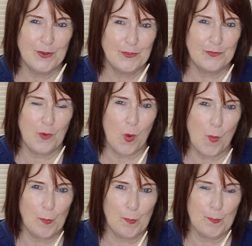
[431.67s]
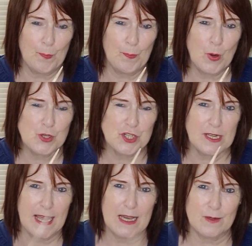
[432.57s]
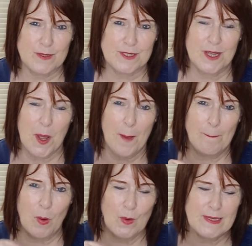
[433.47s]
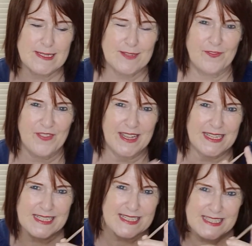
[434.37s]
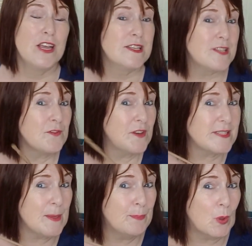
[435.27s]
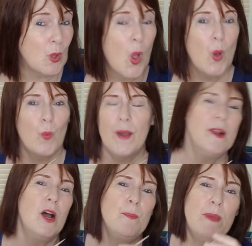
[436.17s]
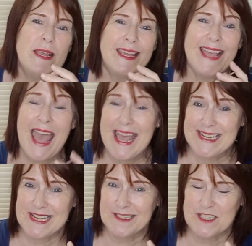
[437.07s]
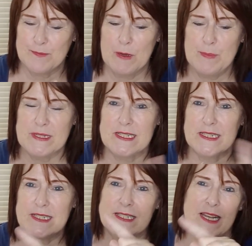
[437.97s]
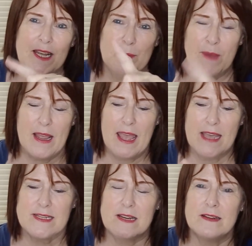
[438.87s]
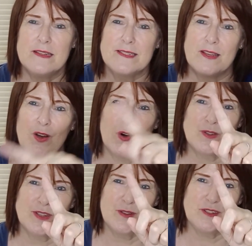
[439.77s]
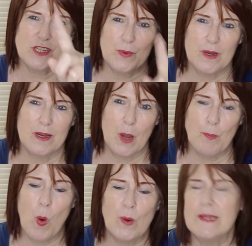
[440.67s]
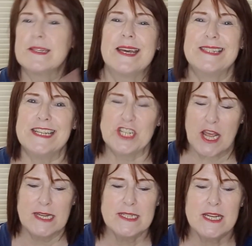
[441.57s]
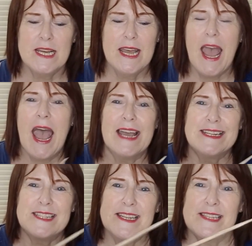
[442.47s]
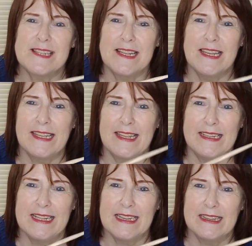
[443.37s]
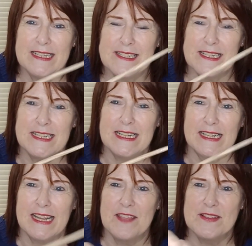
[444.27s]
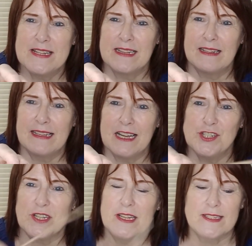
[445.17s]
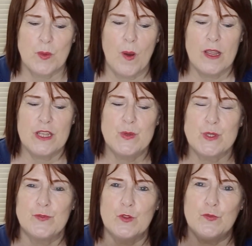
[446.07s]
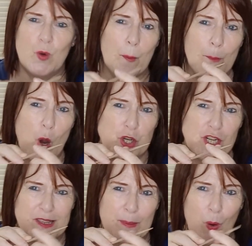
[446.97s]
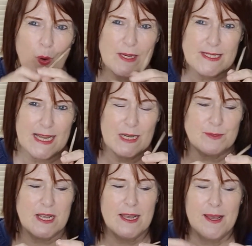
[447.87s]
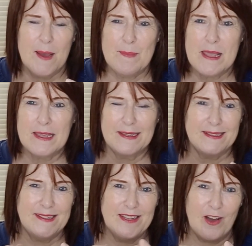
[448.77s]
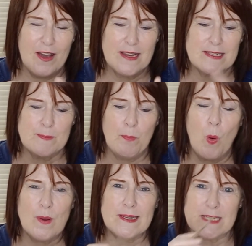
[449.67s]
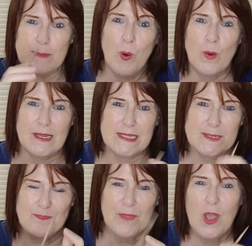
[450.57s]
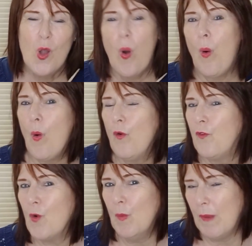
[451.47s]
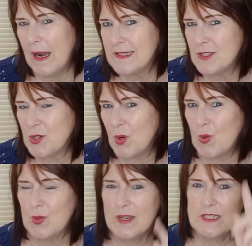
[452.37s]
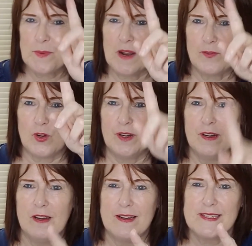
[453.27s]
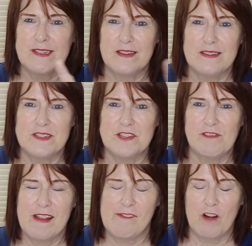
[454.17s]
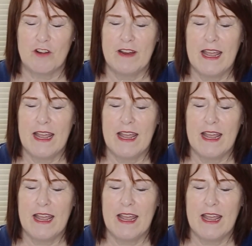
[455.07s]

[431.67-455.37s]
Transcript: for pushing out points of things. So for example, when I'm making hair ties for my business, my hair ties are sewn into a point at each end, and this little knitting needle here, this little gadget, is quite useful for pushing the point out and making a nice pointy point. Or for mitered corners where I've got a nice 90-degree